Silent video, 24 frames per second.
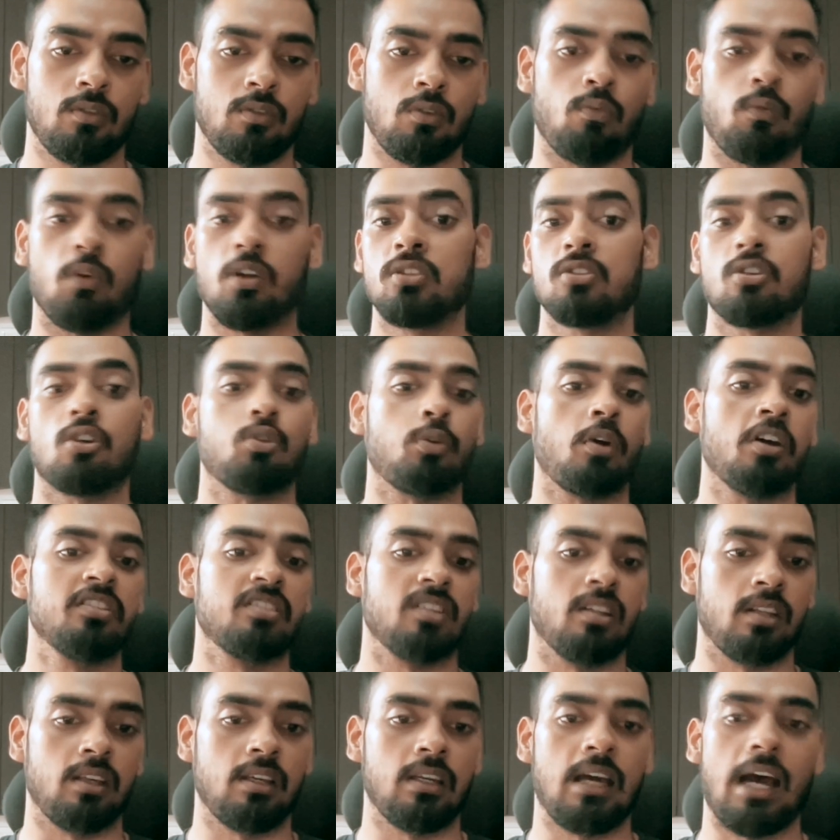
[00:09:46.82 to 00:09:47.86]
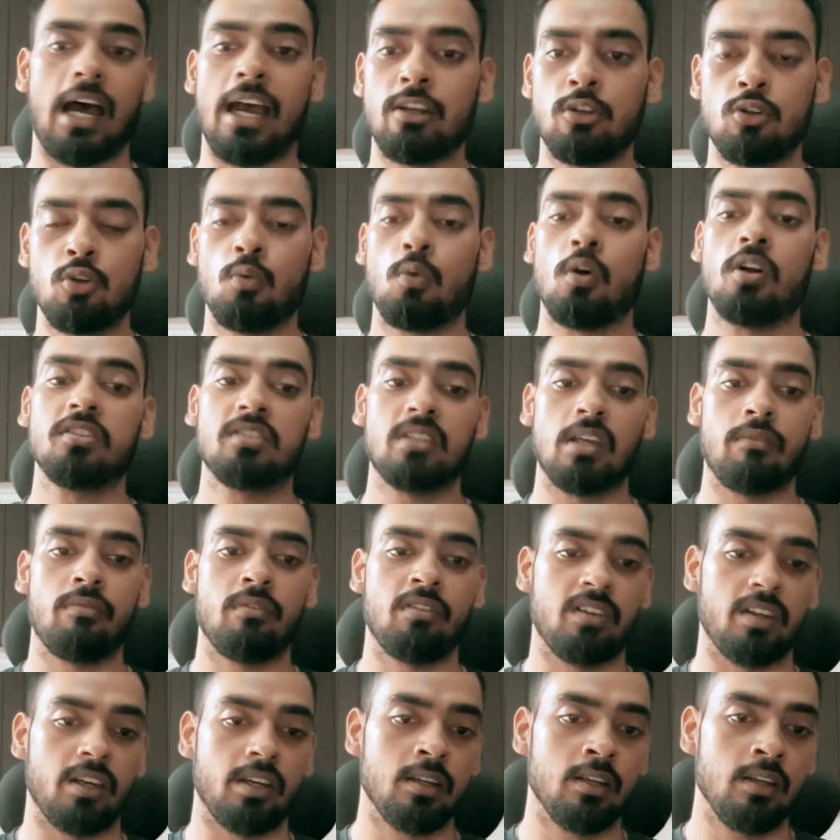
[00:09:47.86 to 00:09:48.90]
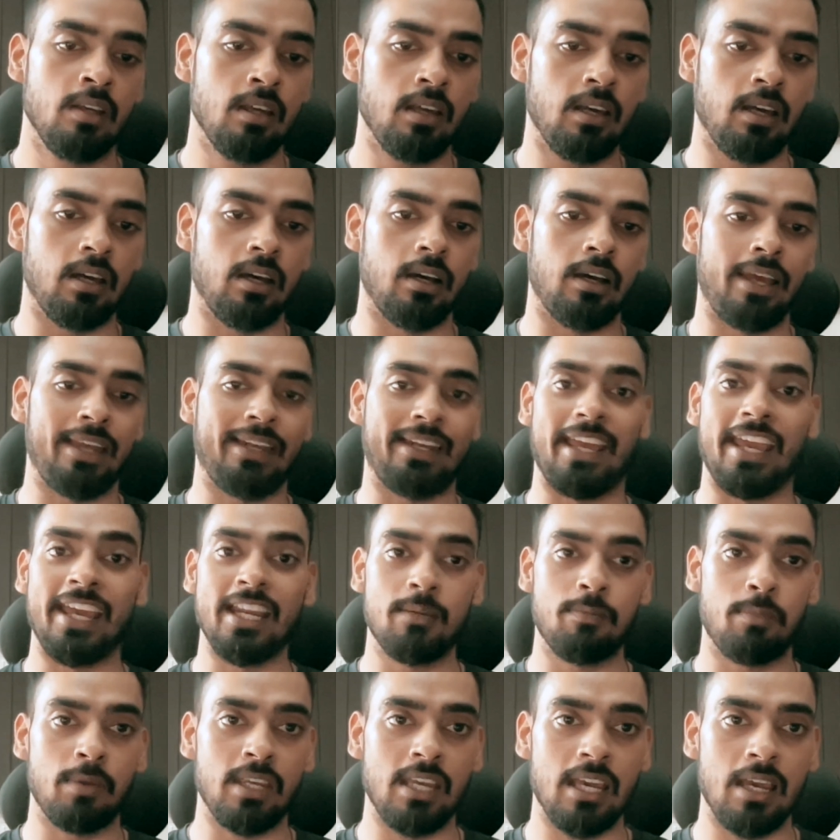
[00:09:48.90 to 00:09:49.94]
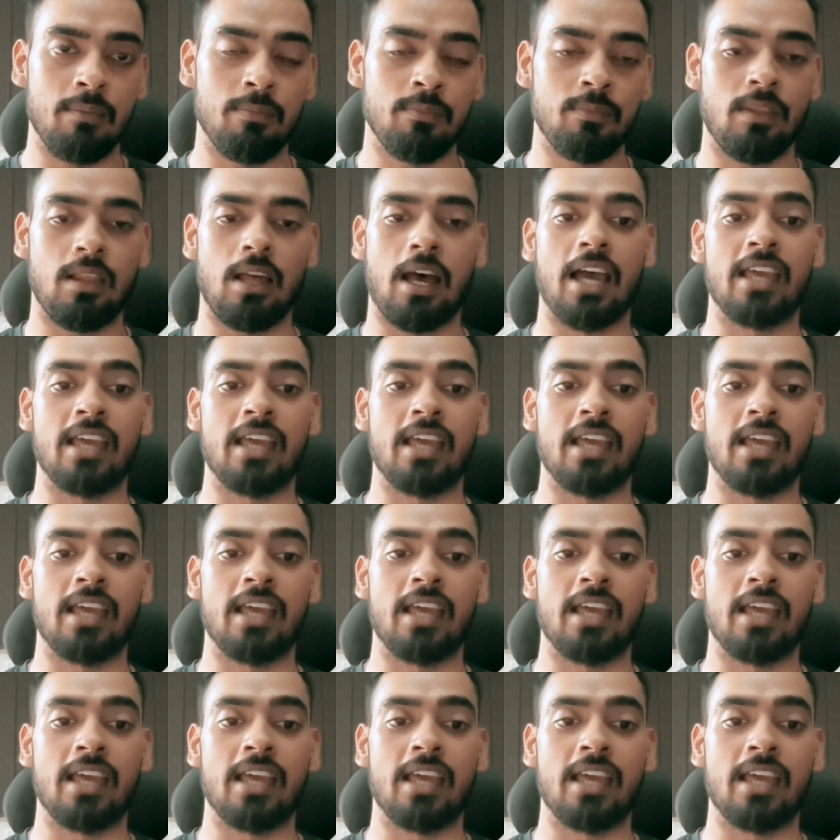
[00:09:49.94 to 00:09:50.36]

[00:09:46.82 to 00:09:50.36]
once or twice a day. I do once every day at 8 p.m.